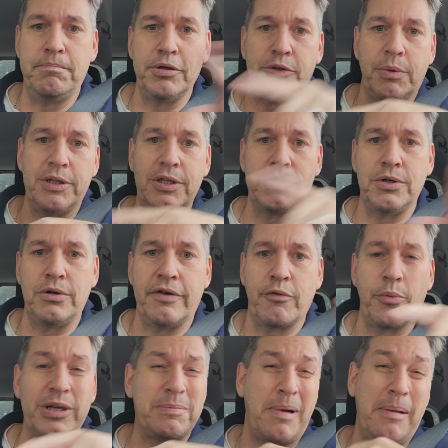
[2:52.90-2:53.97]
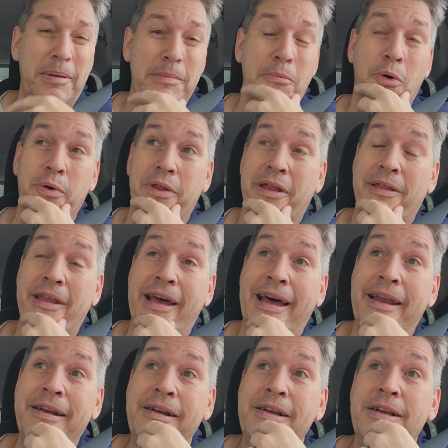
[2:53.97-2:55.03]
between the two different ways, probably more than
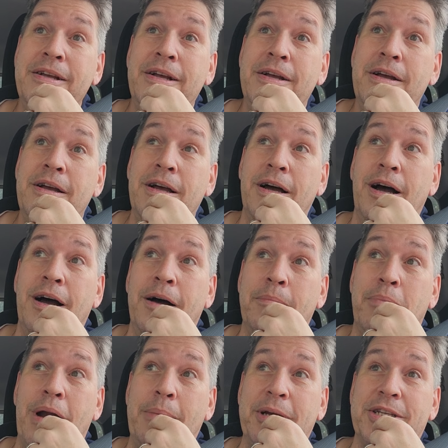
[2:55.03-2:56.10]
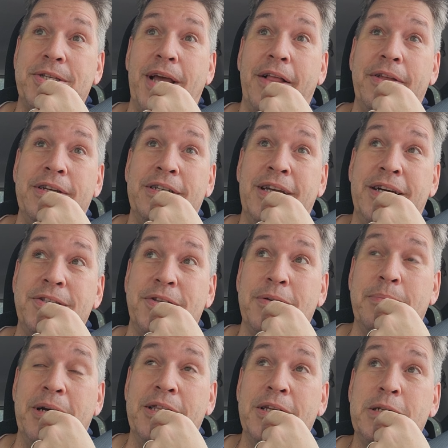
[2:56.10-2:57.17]
that. Probably a solid
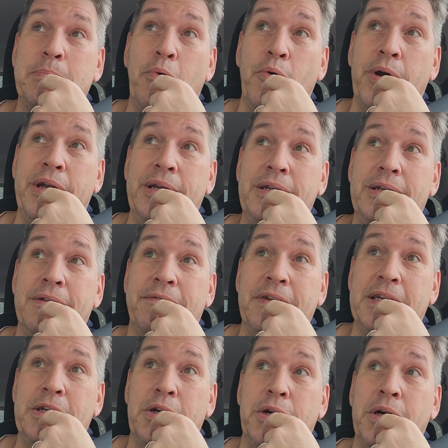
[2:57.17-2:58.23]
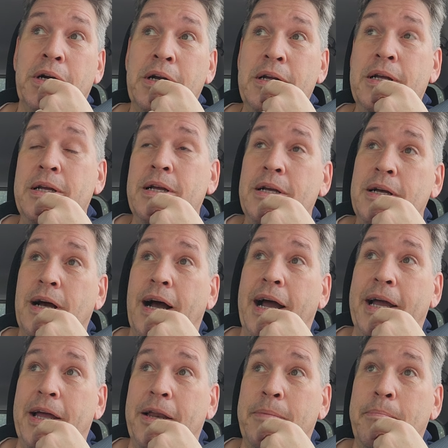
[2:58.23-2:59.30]
dozen by this point. You figure
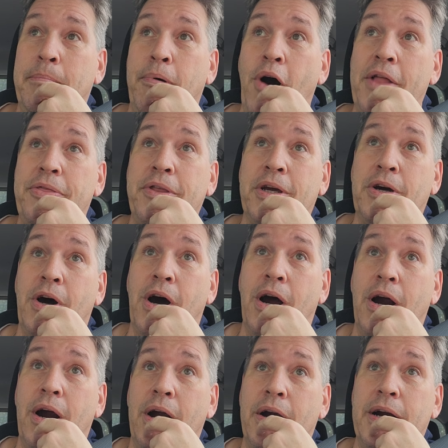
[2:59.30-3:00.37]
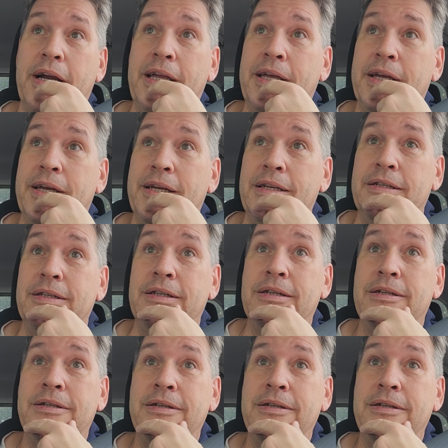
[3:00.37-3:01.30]
I had bought the car in